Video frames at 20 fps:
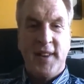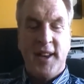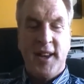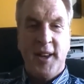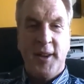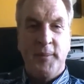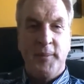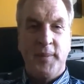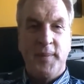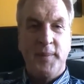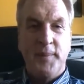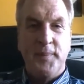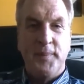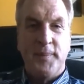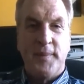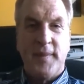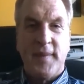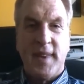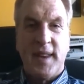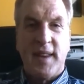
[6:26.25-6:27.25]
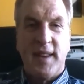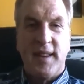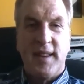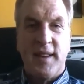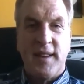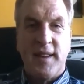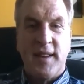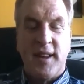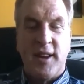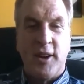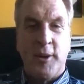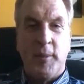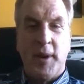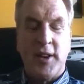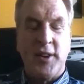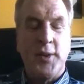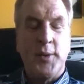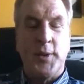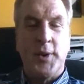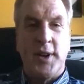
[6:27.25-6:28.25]
um, got to go
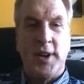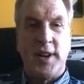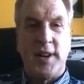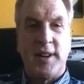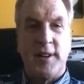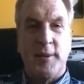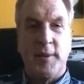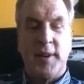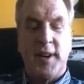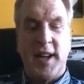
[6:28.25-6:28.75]
back to work.